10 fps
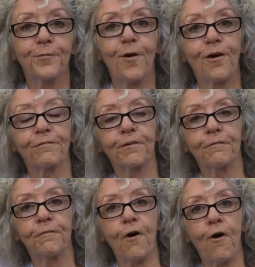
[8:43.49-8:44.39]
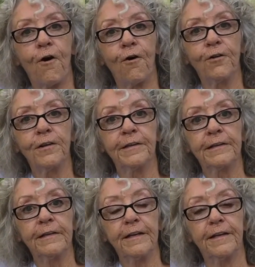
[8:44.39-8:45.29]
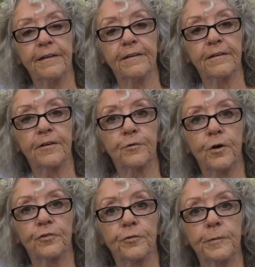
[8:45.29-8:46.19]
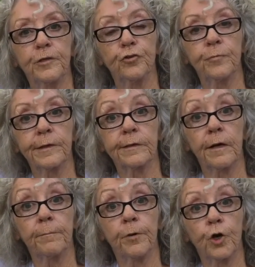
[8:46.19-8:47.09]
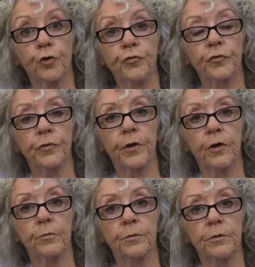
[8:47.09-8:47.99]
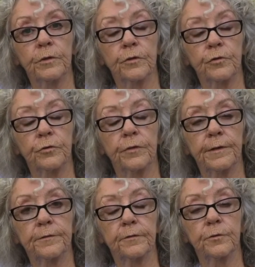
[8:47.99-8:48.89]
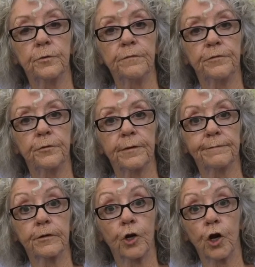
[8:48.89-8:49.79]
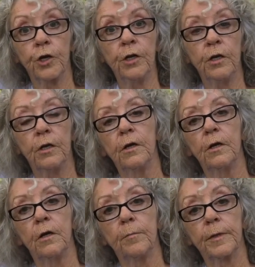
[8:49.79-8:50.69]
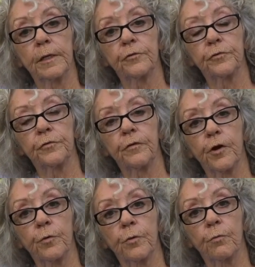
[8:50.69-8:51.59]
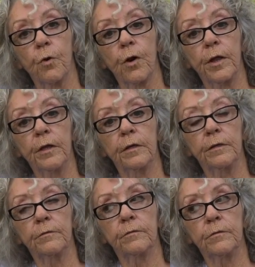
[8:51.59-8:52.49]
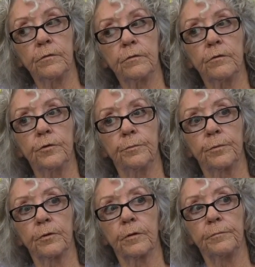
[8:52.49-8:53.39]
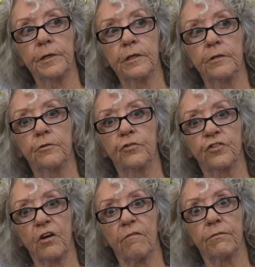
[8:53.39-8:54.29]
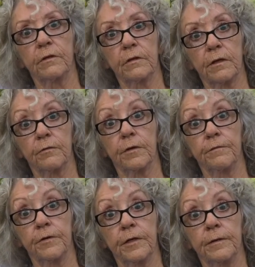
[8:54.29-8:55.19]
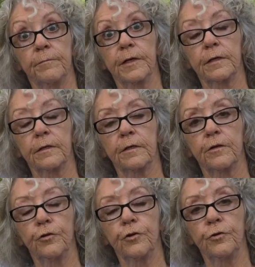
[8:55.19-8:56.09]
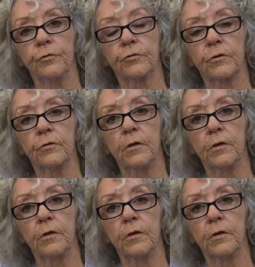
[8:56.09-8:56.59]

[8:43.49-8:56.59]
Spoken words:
walk for fall and watching me do my compost, and I hope you get to do that too if you have a garden, because it's very rewarding, and it's good to pull up dead stuff and get rid of it and make it into new, so